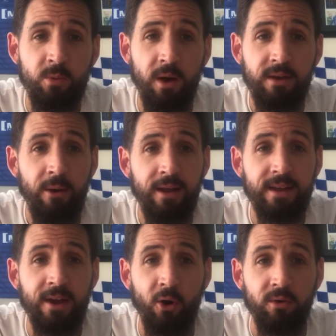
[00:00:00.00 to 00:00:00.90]
We won't know how they
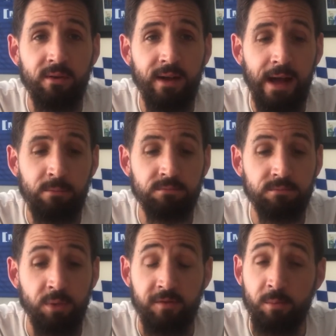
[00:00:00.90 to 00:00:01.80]
get on,
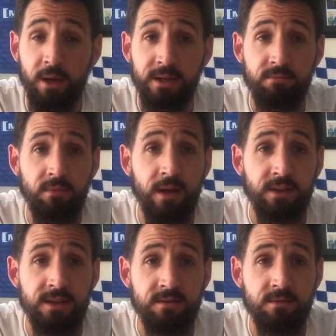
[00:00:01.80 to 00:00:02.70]
but for me, a
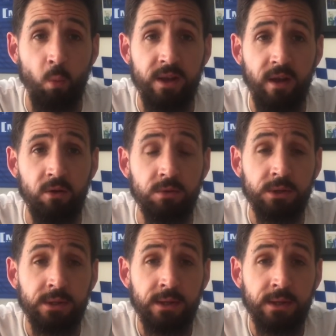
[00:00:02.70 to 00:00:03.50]
decent window.